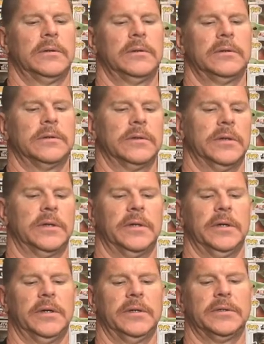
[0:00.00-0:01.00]
So here it
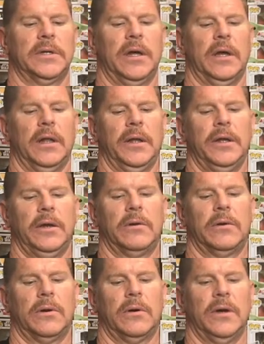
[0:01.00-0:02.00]
is, El
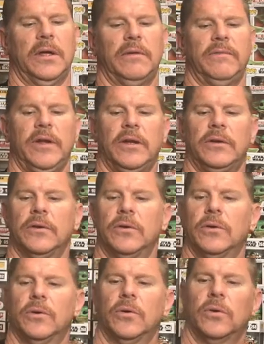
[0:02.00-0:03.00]
Hero
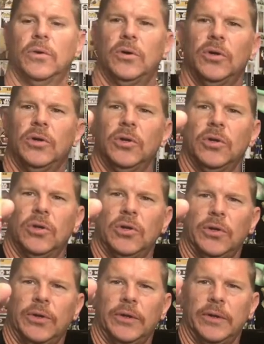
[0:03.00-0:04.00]
Invicto.
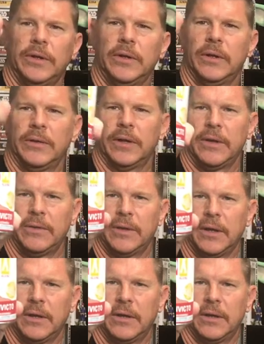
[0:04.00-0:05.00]
And I
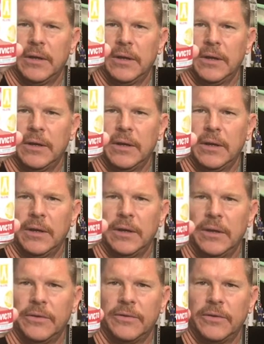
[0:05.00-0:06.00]
think,
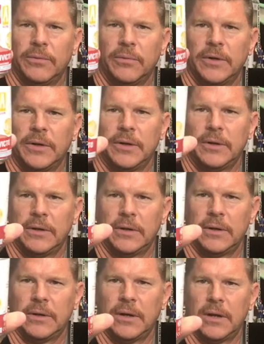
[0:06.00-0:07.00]
is this one
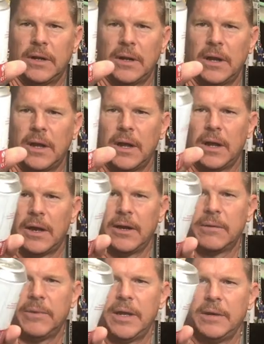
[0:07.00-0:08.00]

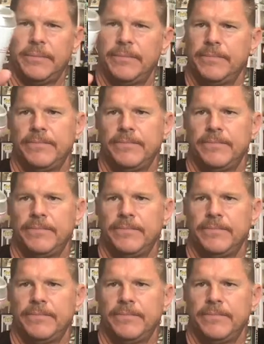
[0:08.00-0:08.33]
Iron Man?